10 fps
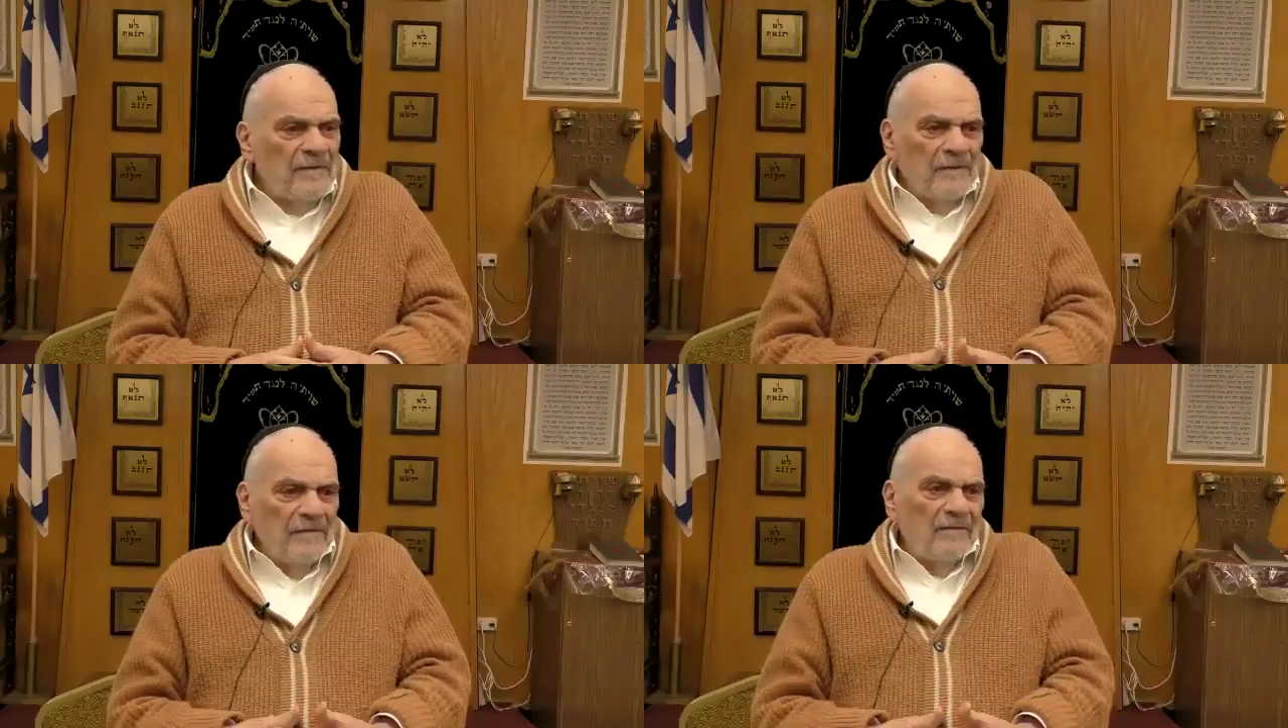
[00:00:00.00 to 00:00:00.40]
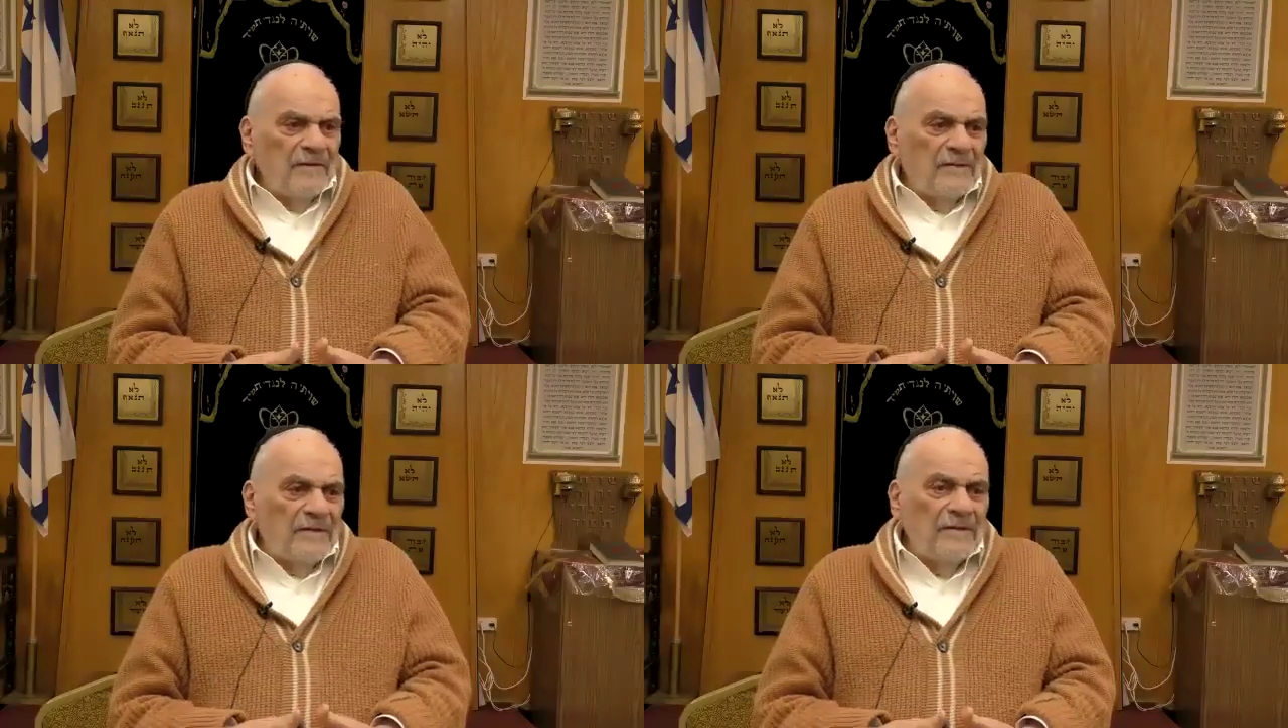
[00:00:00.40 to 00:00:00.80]
We
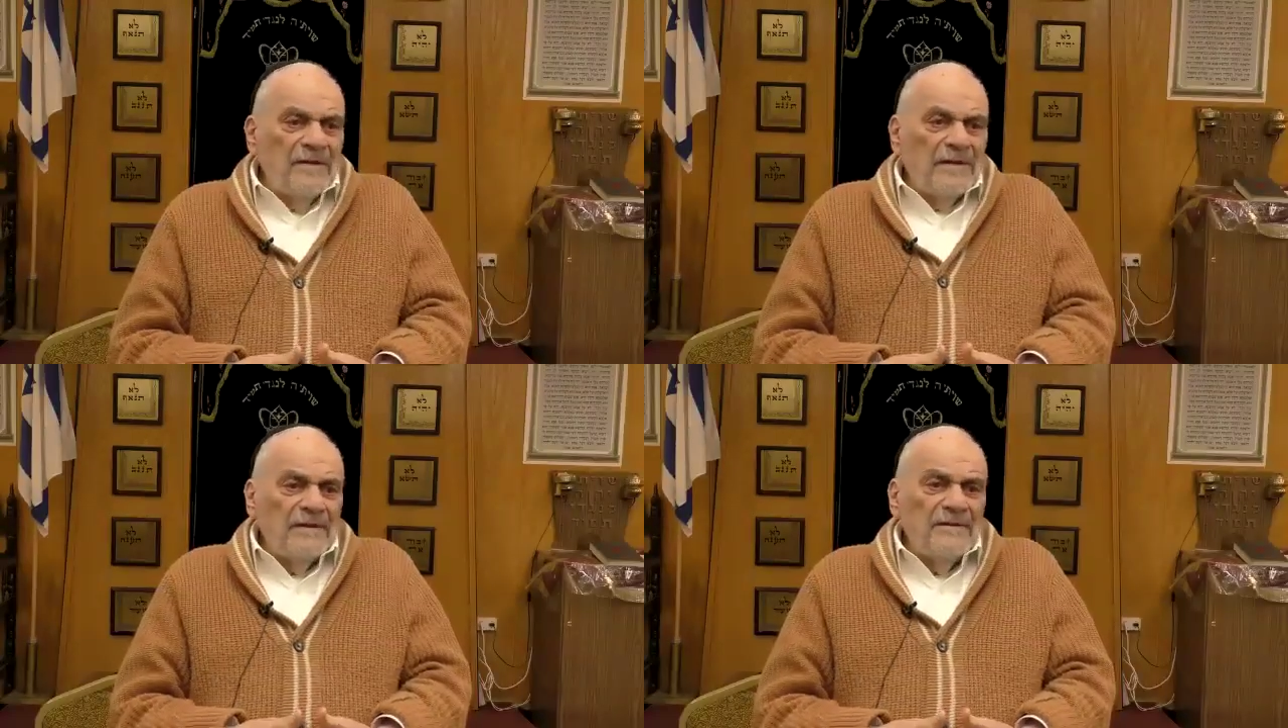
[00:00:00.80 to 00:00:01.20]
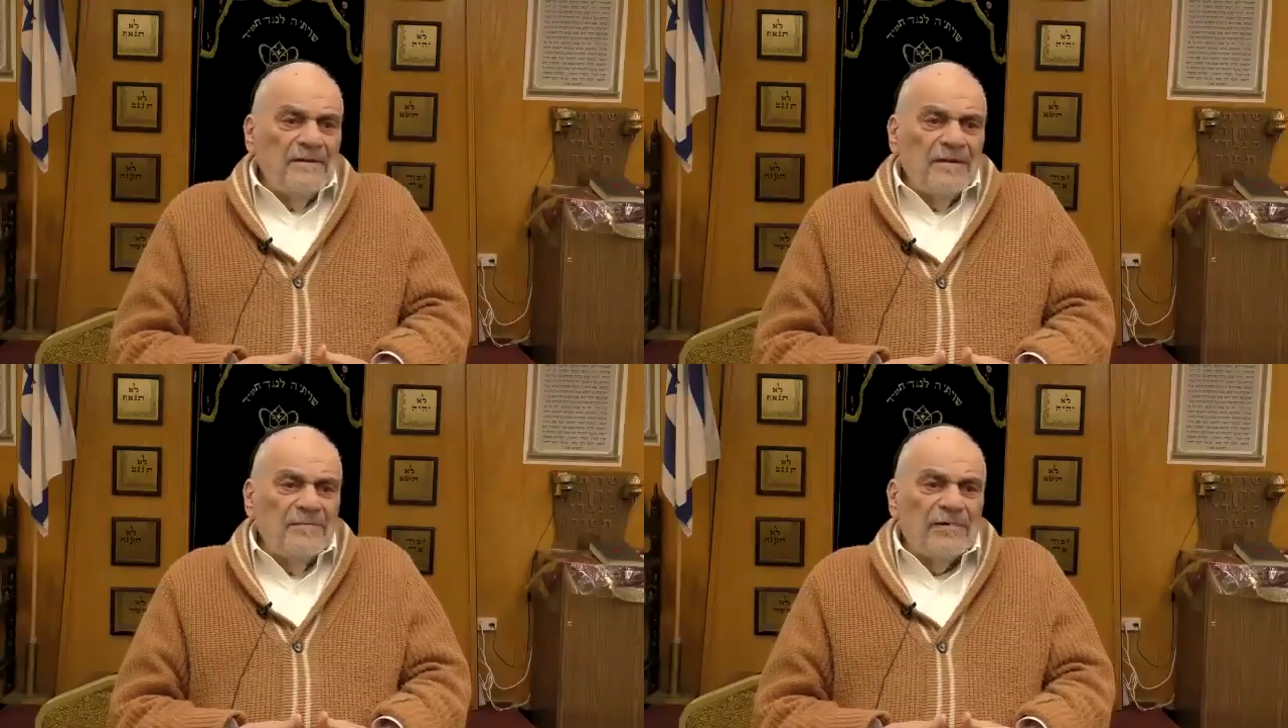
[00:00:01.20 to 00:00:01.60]
say that in
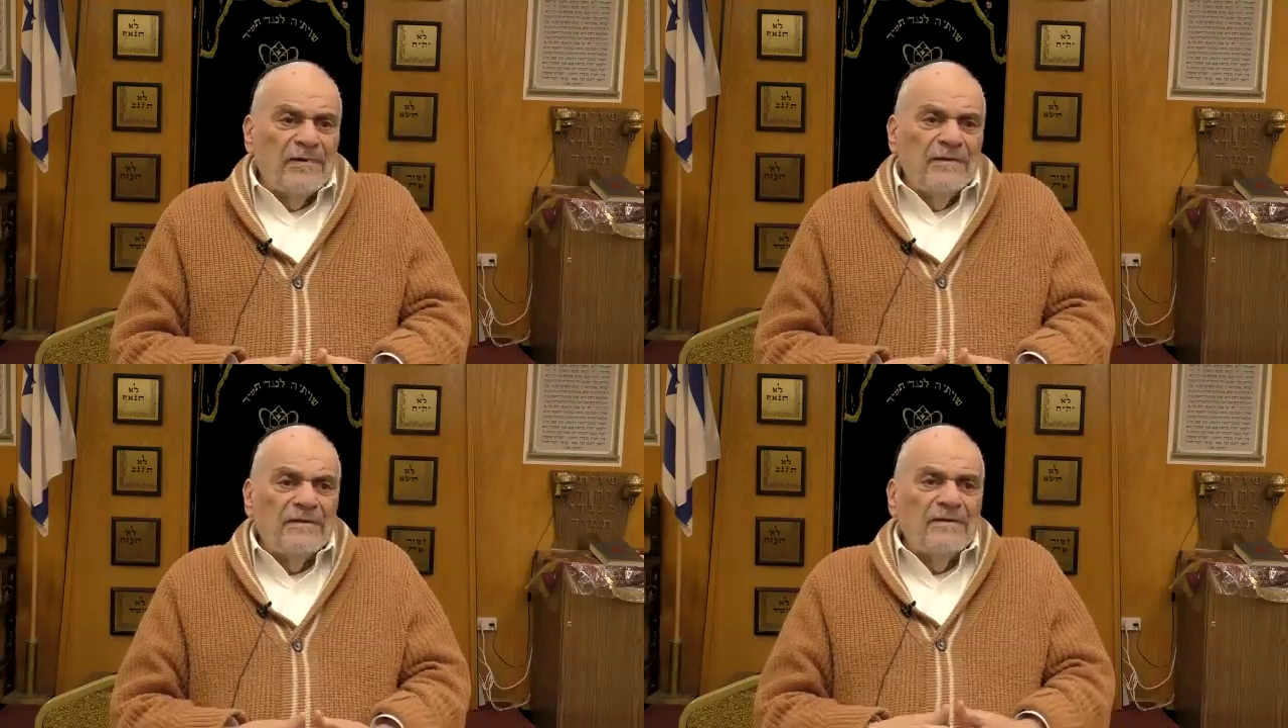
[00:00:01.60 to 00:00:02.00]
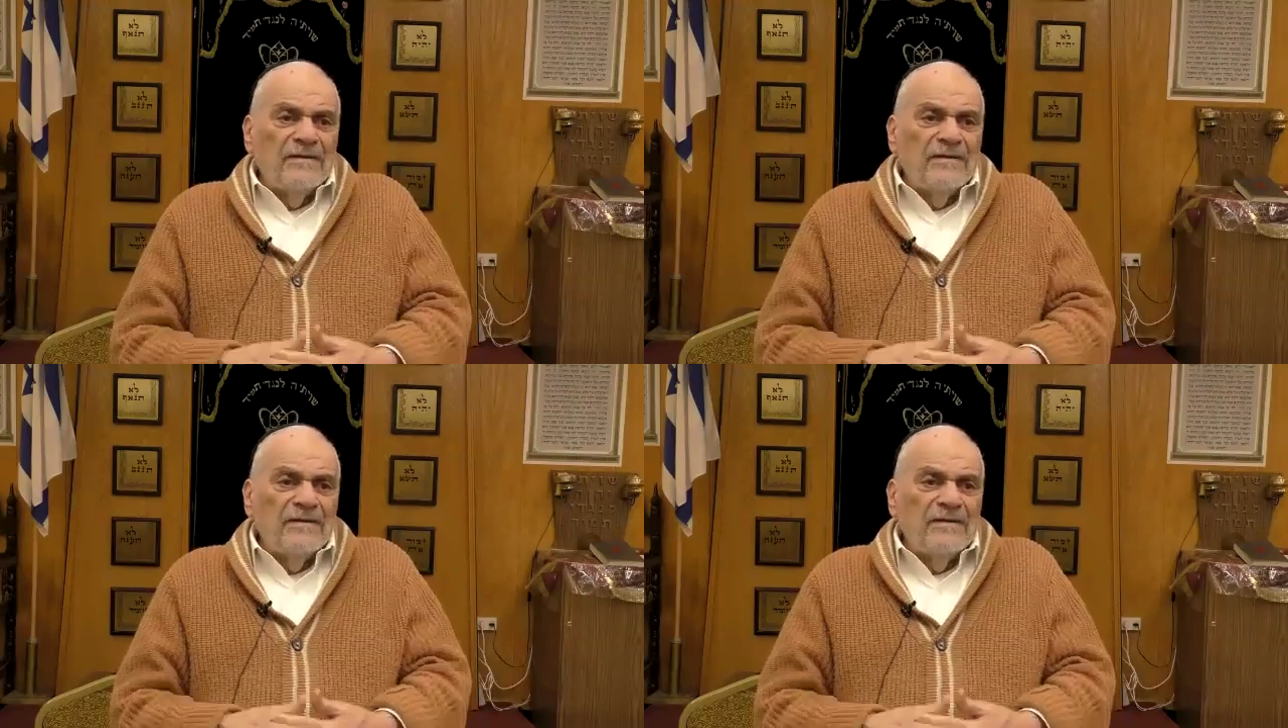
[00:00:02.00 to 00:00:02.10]
our prayers.